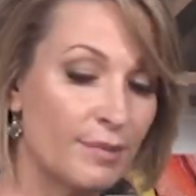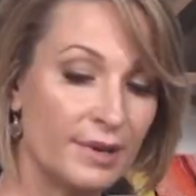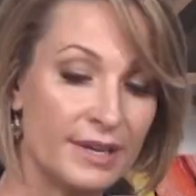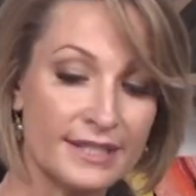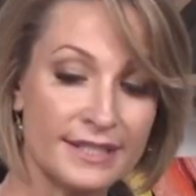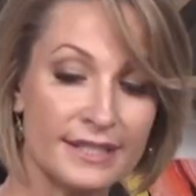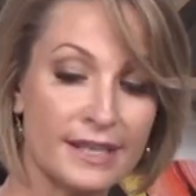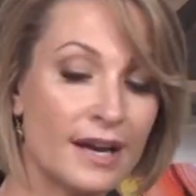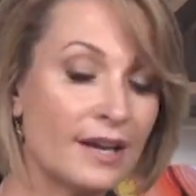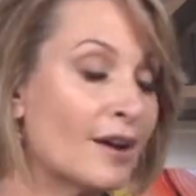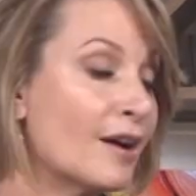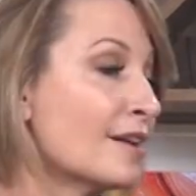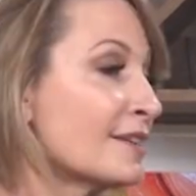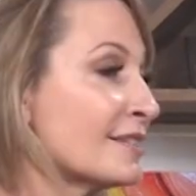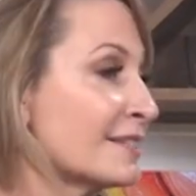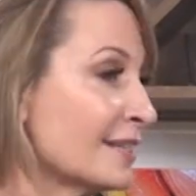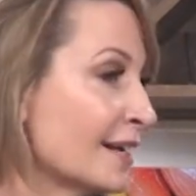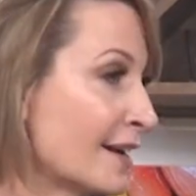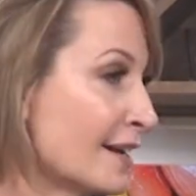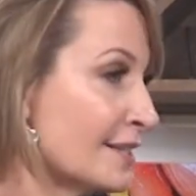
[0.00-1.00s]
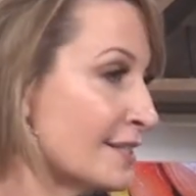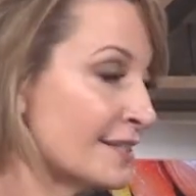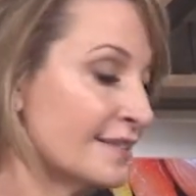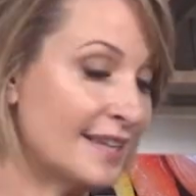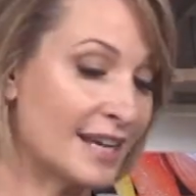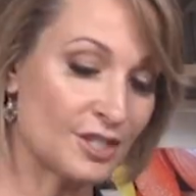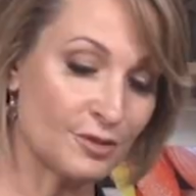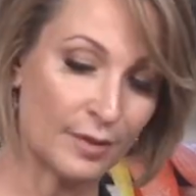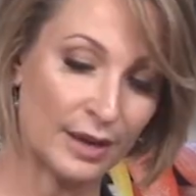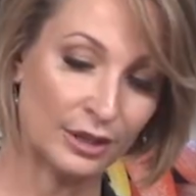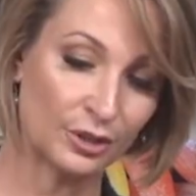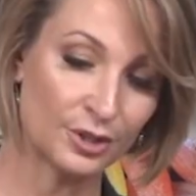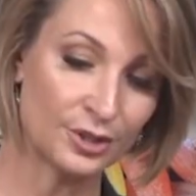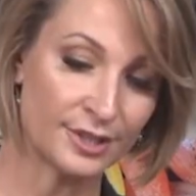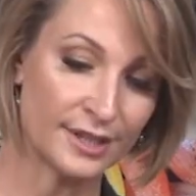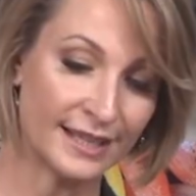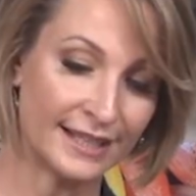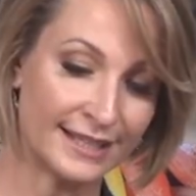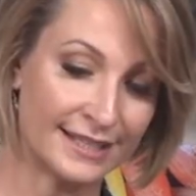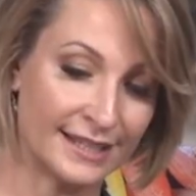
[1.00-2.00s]
But it's not oxidized. That's why it
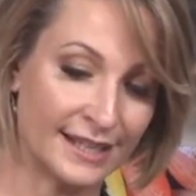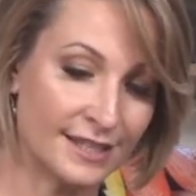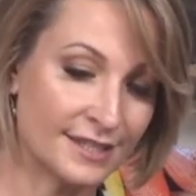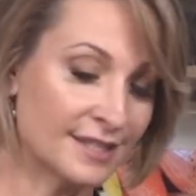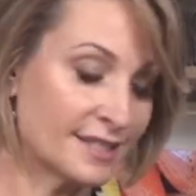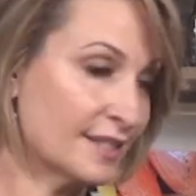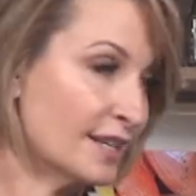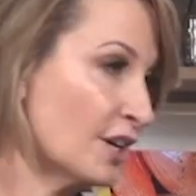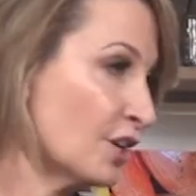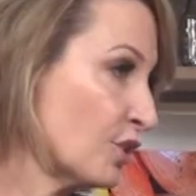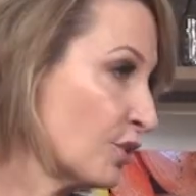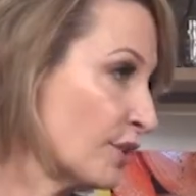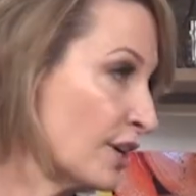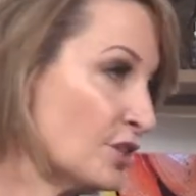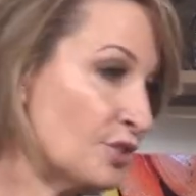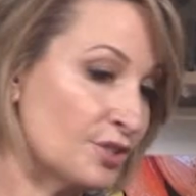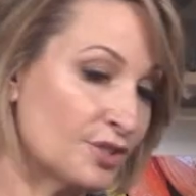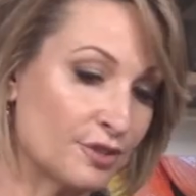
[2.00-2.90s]
looks like it does. It's okay. not crushed.